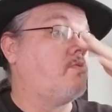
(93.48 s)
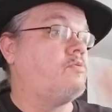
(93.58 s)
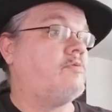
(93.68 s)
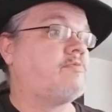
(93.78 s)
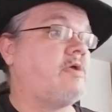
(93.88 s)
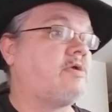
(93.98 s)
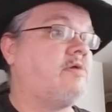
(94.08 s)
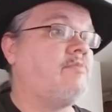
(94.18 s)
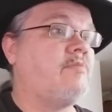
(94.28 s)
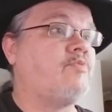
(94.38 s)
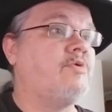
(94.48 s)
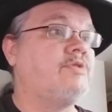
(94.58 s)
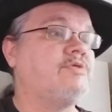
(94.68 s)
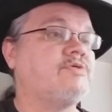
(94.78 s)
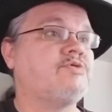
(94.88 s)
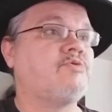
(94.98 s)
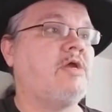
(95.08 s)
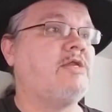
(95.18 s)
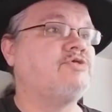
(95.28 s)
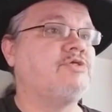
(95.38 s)
What I've kind of come up with is a
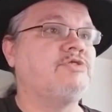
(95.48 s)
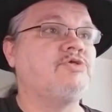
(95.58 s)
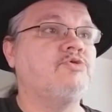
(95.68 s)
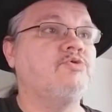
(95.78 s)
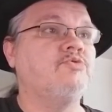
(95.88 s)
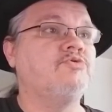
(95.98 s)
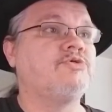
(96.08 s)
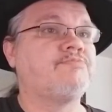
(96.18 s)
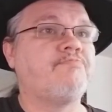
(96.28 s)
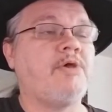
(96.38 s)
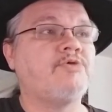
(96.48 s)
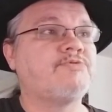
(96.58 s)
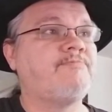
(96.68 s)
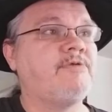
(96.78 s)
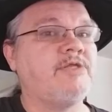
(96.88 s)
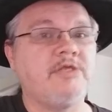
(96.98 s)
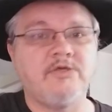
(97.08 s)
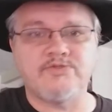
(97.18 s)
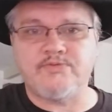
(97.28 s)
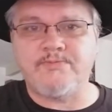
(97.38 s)
strategy to just post
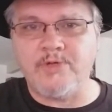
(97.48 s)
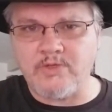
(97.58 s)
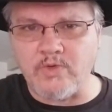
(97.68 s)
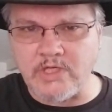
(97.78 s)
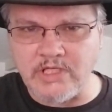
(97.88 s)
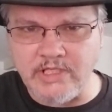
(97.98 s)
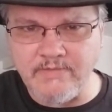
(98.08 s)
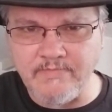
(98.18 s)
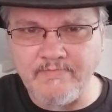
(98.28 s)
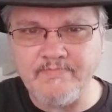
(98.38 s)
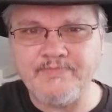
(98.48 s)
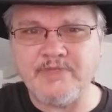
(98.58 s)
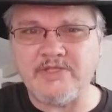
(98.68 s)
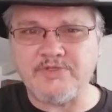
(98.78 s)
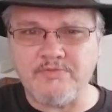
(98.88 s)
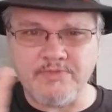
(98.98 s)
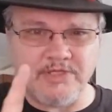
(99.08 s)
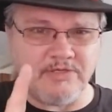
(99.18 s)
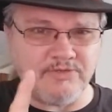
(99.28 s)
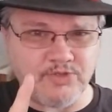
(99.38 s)
videos frequently. That's going
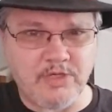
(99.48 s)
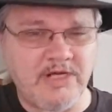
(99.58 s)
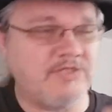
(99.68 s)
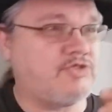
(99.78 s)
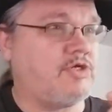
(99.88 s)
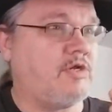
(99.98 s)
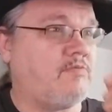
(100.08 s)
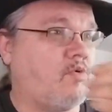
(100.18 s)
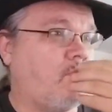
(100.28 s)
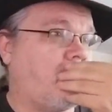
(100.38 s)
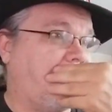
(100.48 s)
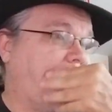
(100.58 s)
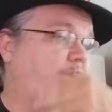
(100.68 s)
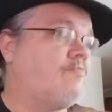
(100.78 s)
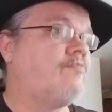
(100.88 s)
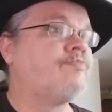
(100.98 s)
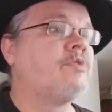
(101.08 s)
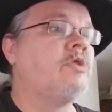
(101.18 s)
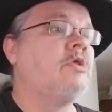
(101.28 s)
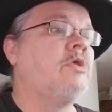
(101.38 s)
to be strategy number one.
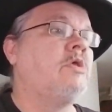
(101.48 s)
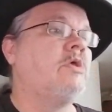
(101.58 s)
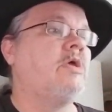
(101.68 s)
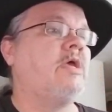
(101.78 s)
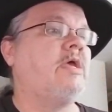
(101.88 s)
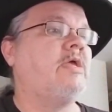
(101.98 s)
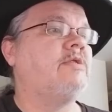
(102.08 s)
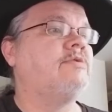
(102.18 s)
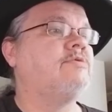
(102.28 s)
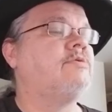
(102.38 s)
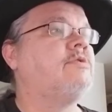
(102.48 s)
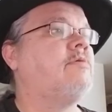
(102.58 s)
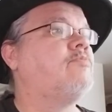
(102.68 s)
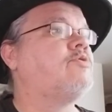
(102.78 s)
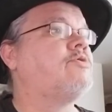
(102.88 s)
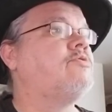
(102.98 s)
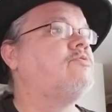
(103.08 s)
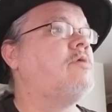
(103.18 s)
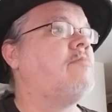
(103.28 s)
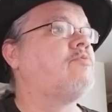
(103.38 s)
And number
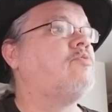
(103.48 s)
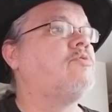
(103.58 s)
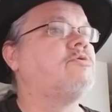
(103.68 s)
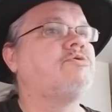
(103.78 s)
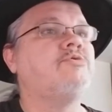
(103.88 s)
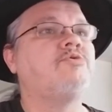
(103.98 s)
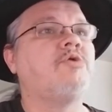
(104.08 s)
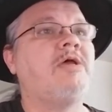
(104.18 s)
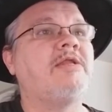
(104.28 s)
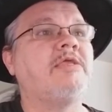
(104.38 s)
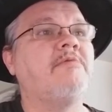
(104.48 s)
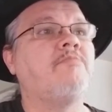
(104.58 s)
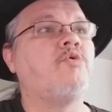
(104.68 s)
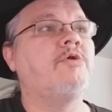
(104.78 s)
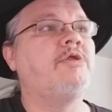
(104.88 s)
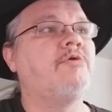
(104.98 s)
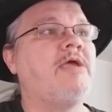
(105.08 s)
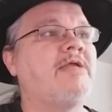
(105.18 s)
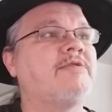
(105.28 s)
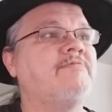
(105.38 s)
two, I'm going to try to get more
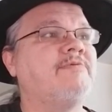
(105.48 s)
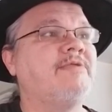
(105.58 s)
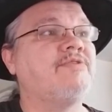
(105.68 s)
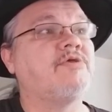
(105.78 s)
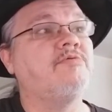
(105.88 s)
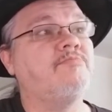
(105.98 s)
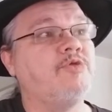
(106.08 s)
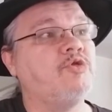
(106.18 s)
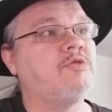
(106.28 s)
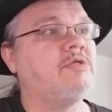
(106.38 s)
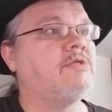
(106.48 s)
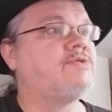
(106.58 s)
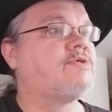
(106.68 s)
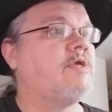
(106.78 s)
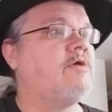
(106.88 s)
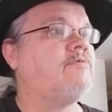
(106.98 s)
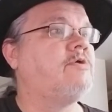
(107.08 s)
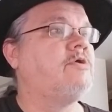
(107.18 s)
interactive in the community itself.